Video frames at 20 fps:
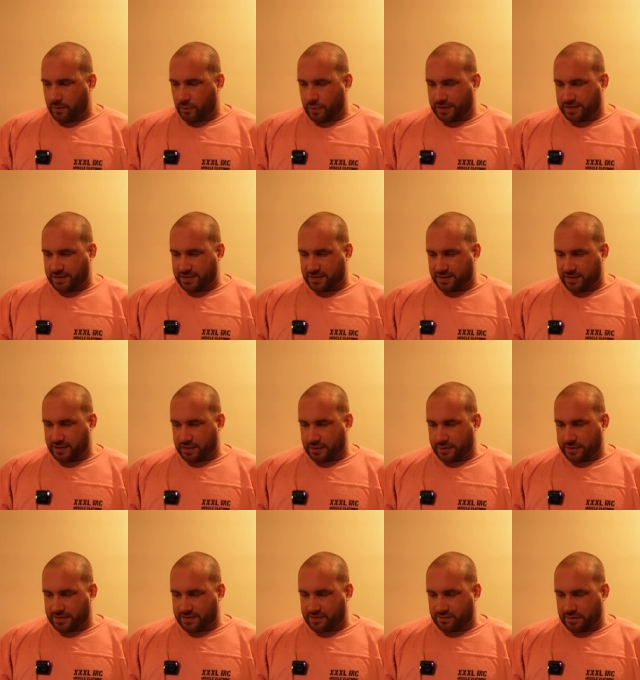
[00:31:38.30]
when to know
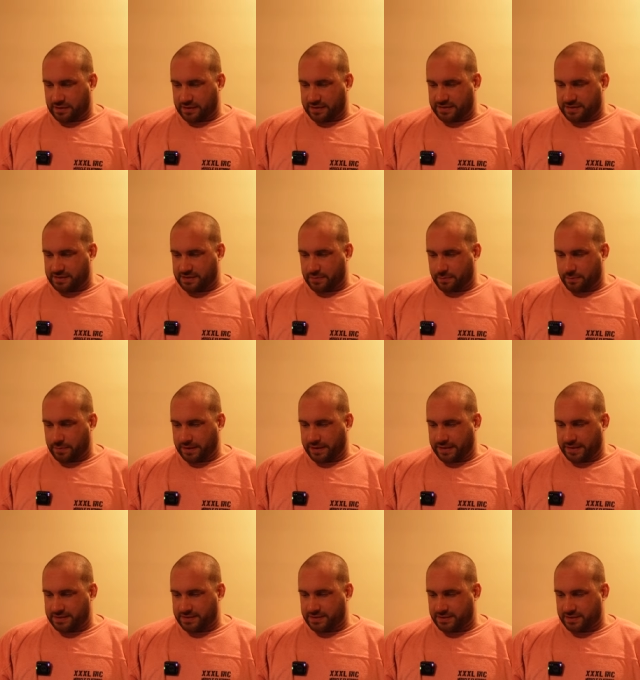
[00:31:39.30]
it's right to
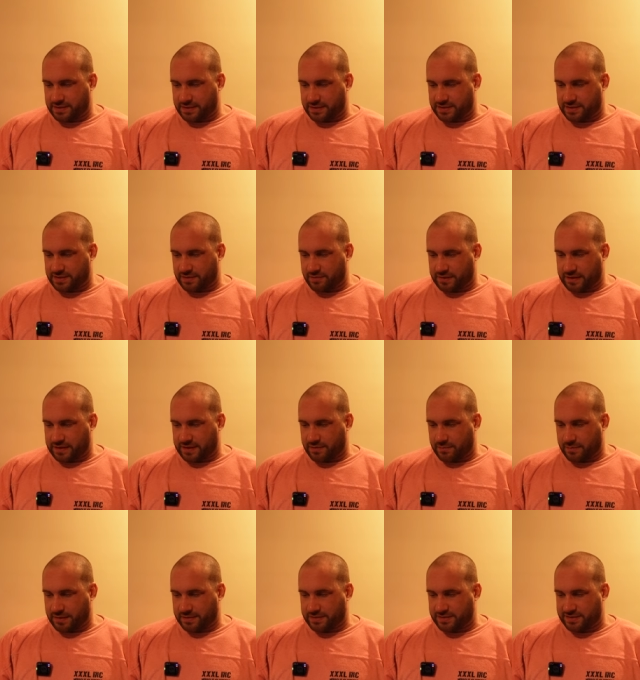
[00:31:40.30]
compete and things you
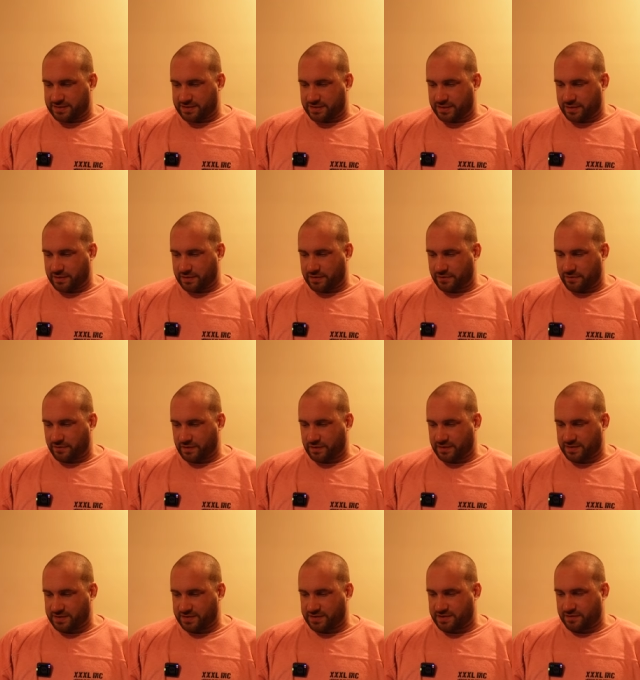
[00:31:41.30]
recommend to do in a
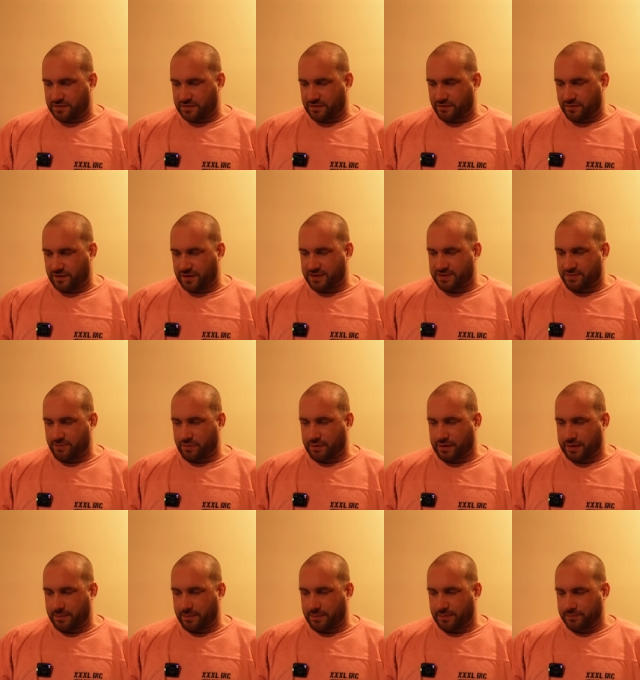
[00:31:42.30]
first a first
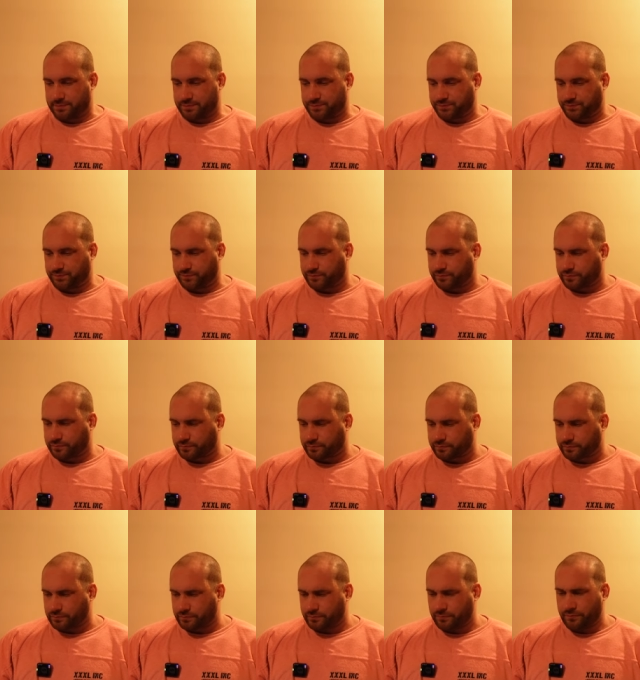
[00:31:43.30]
prep?
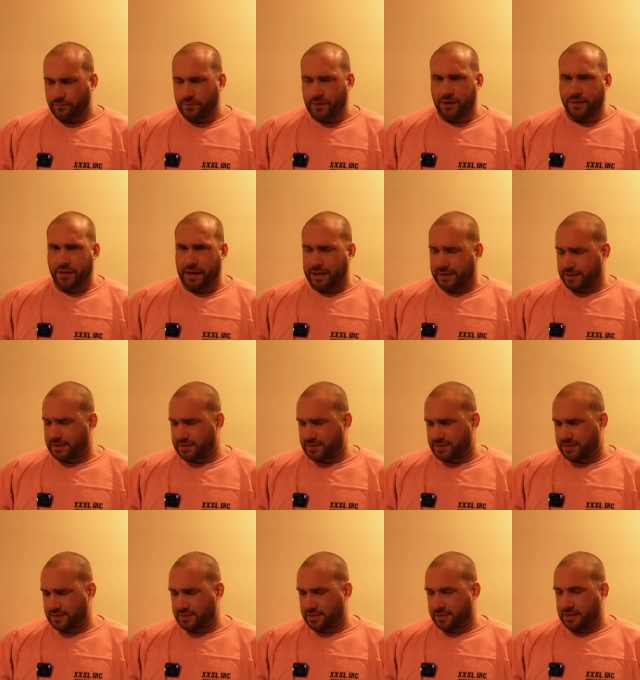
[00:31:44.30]

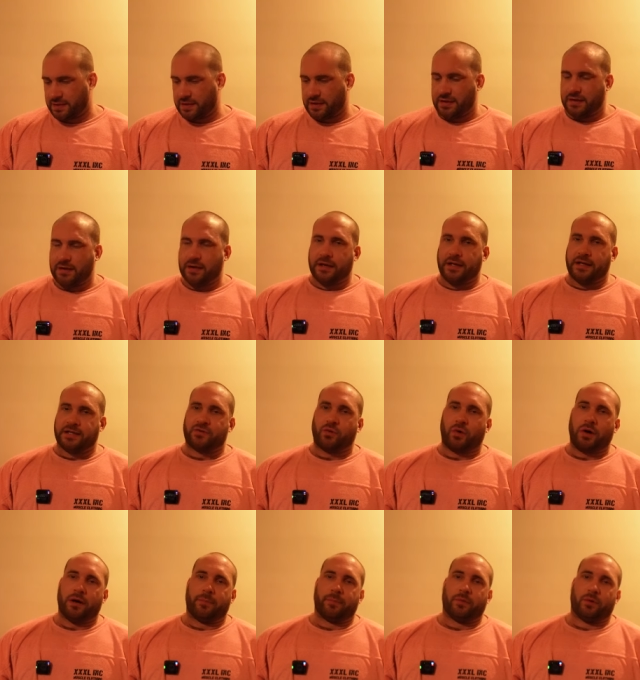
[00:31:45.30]
Thanks. It's
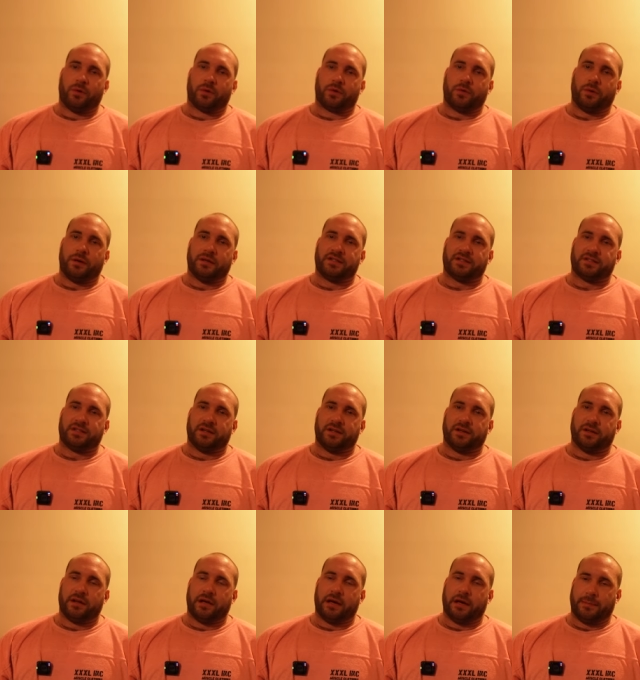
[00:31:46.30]
quite a broad
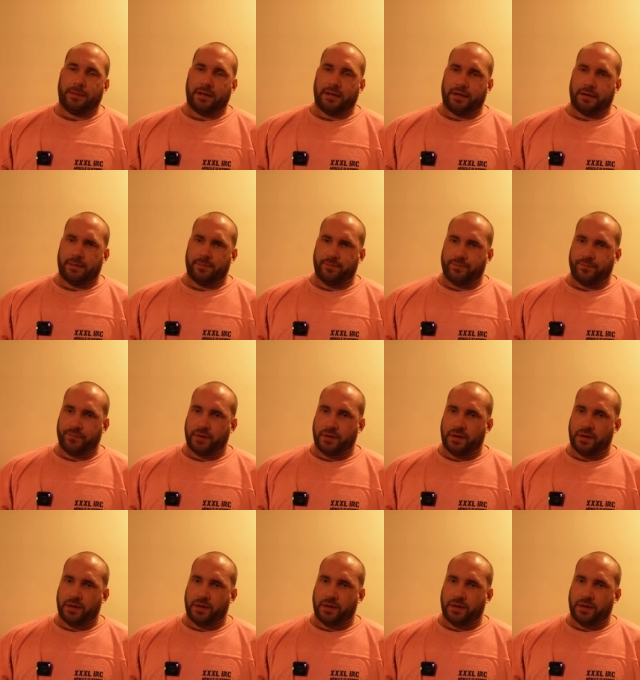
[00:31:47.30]
question. I mean,